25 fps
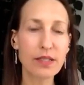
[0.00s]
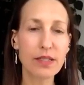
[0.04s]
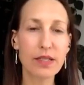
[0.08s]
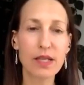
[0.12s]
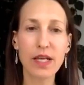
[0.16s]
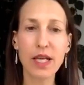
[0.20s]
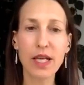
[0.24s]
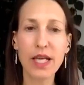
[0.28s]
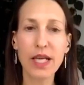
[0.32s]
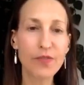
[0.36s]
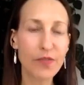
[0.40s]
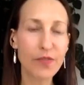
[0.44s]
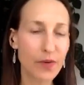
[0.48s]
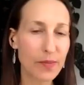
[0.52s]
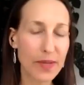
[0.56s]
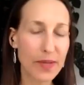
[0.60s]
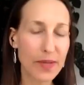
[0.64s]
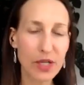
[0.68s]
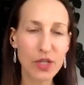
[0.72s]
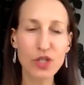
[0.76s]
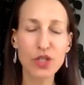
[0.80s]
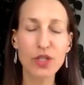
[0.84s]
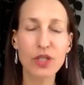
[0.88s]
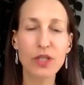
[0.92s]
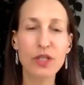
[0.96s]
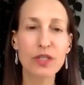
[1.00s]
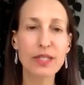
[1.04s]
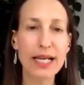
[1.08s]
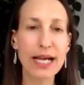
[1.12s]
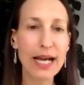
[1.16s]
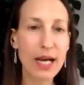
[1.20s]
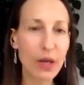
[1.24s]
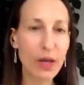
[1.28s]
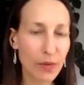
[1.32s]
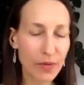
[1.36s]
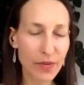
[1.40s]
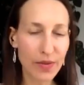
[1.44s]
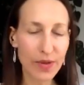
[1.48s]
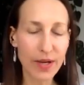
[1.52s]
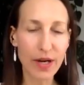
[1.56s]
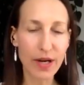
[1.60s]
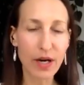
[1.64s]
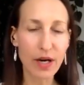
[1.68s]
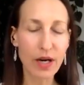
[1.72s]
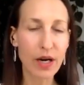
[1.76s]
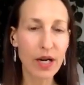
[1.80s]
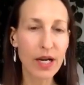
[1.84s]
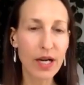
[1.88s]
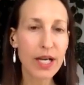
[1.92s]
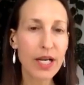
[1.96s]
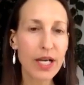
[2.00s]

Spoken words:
The information is out there.